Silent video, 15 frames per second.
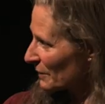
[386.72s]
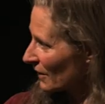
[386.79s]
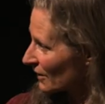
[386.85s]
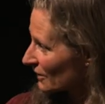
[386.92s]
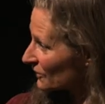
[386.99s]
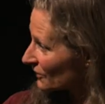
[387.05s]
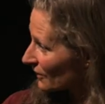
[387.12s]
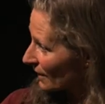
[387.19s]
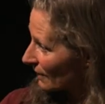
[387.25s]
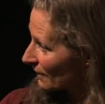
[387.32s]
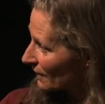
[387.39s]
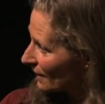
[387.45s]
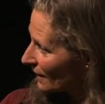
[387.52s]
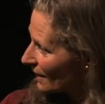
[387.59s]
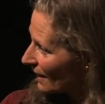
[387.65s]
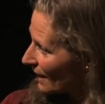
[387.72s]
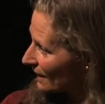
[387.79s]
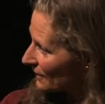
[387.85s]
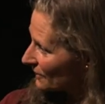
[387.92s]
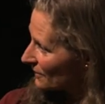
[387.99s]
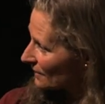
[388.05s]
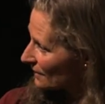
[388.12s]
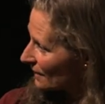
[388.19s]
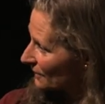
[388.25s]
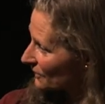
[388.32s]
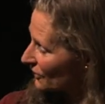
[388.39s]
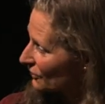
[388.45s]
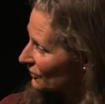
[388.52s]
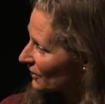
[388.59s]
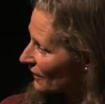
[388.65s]
much, you know. And it's,
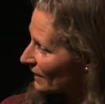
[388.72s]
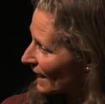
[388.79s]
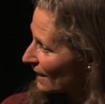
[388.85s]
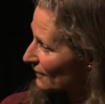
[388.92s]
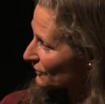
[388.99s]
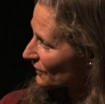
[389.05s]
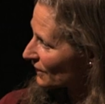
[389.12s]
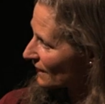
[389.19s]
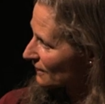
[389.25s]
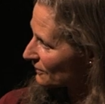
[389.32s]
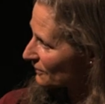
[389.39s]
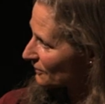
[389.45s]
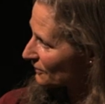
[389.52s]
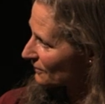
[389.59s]
so you don't have to kind of